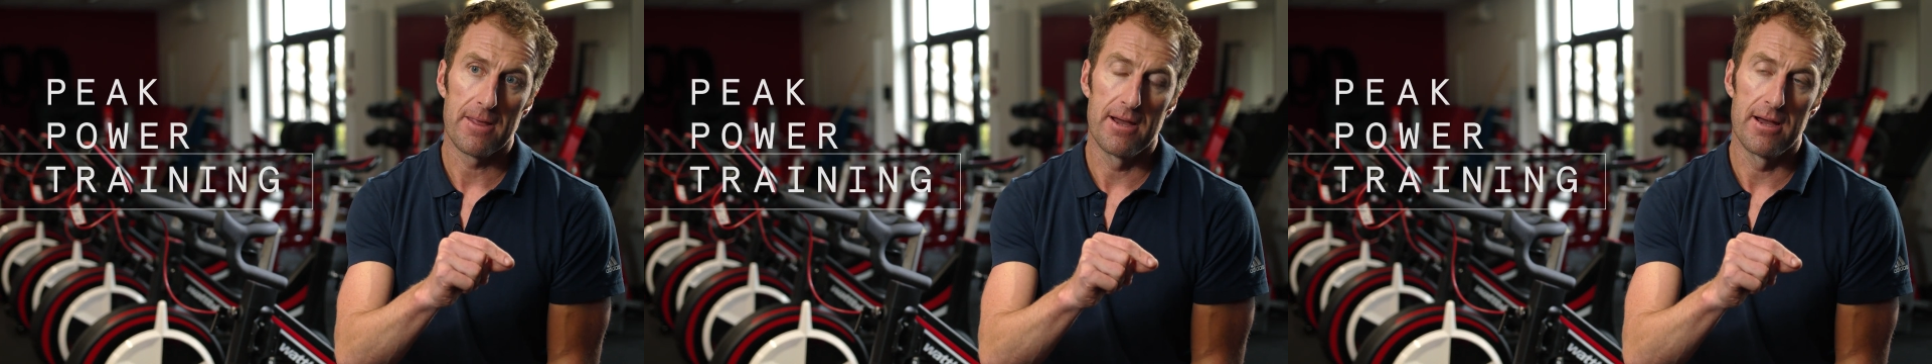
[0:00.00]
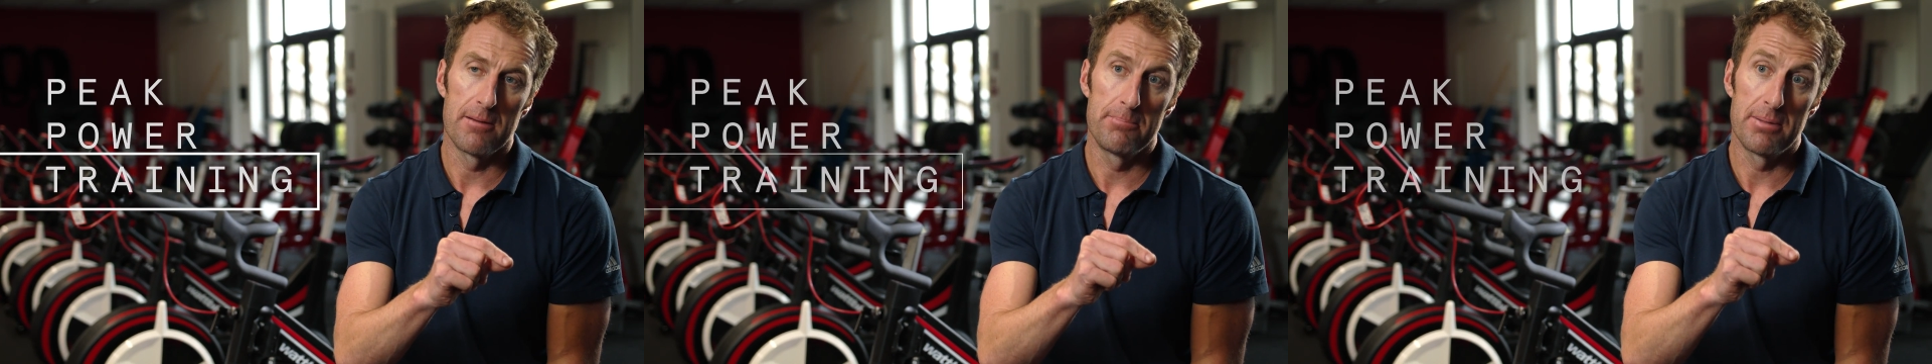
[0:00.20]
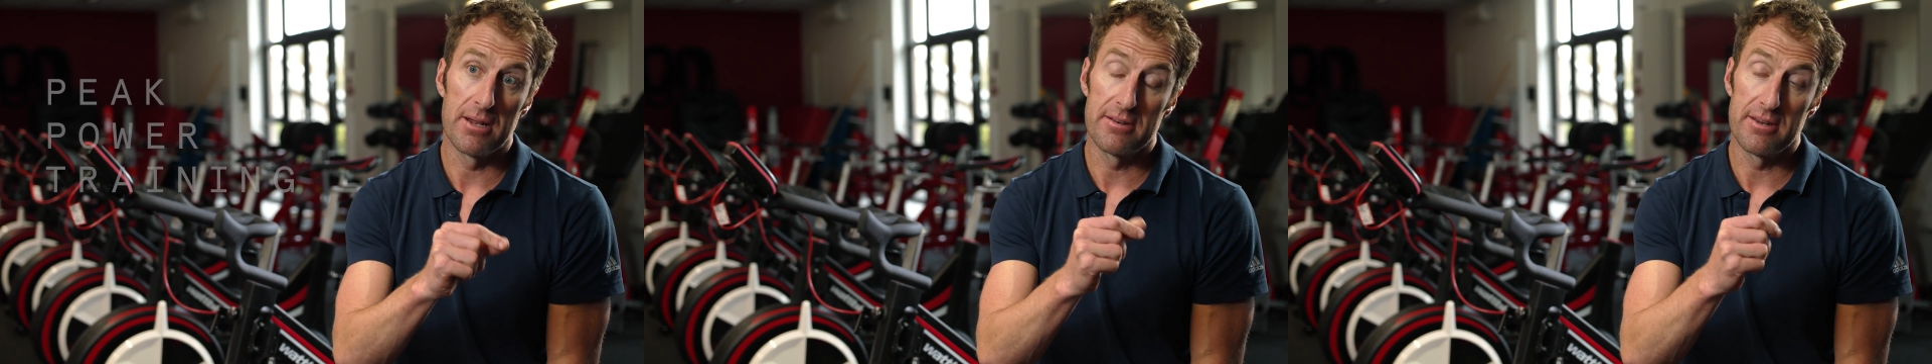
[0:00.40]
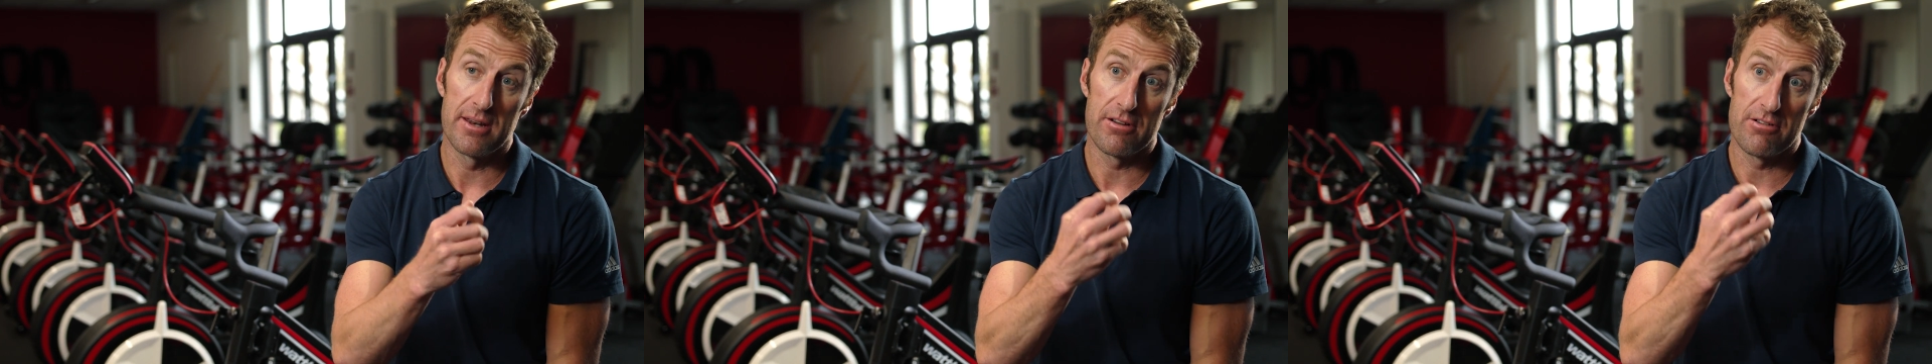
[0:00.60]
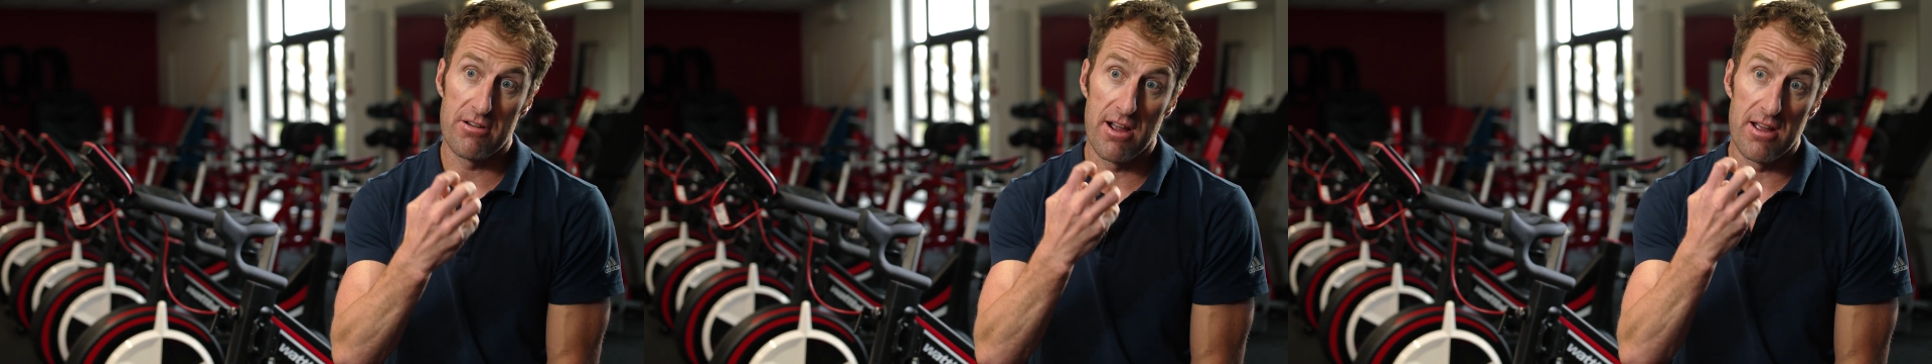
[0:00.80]
ability
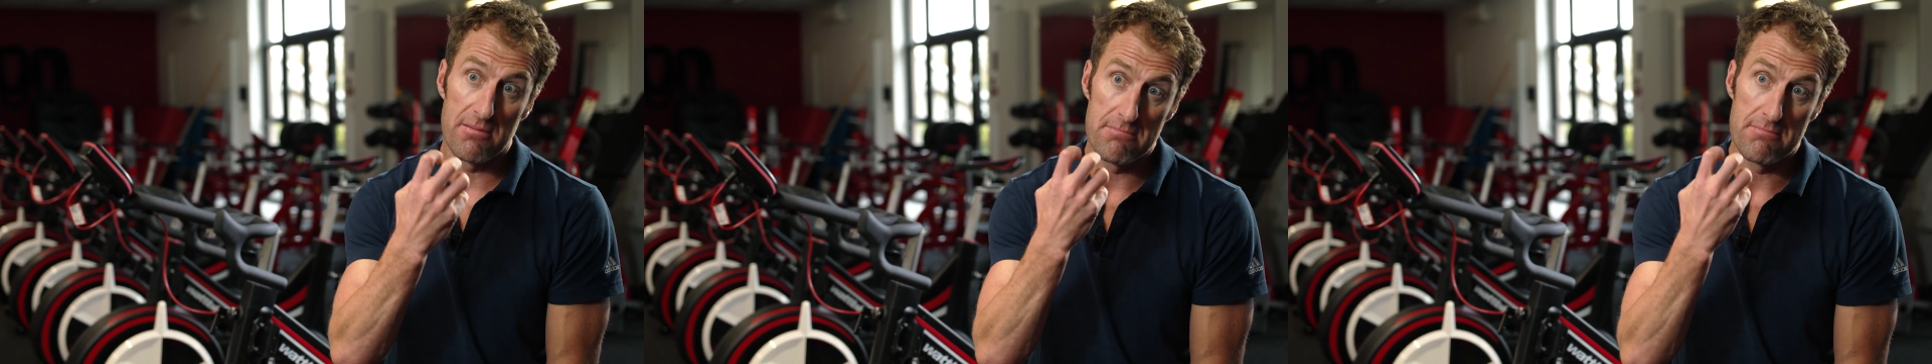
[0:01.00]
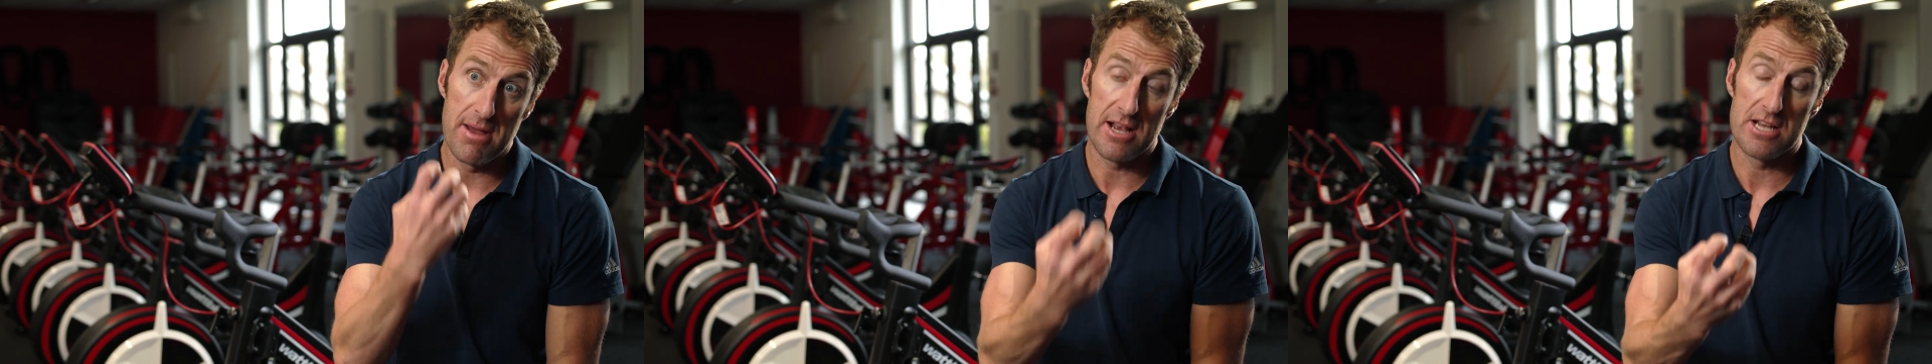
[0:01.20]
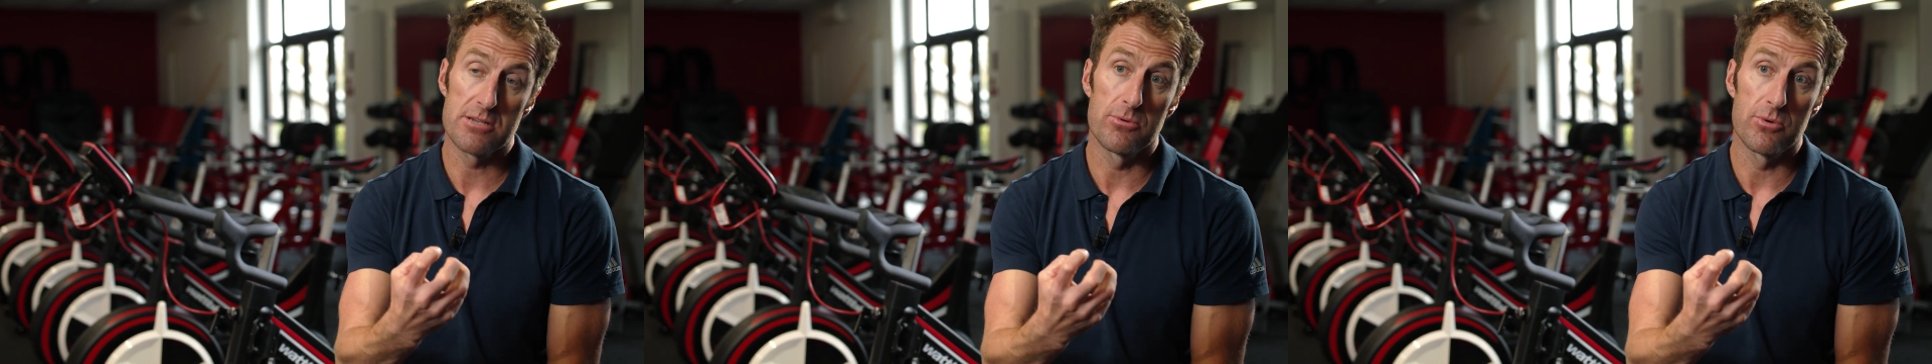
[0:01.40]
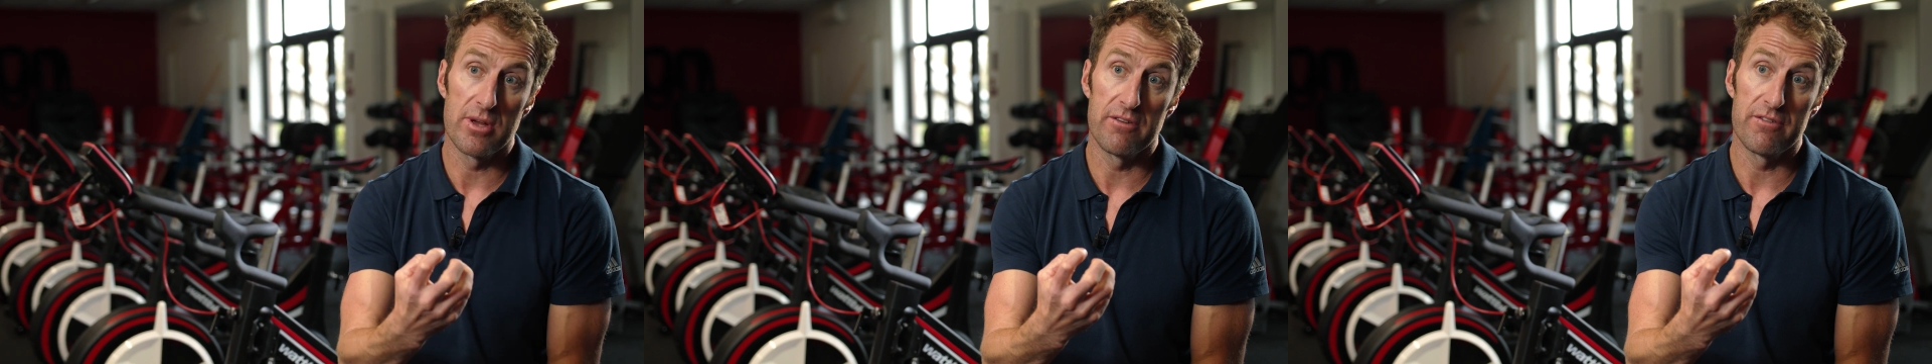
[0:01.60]
to create maximal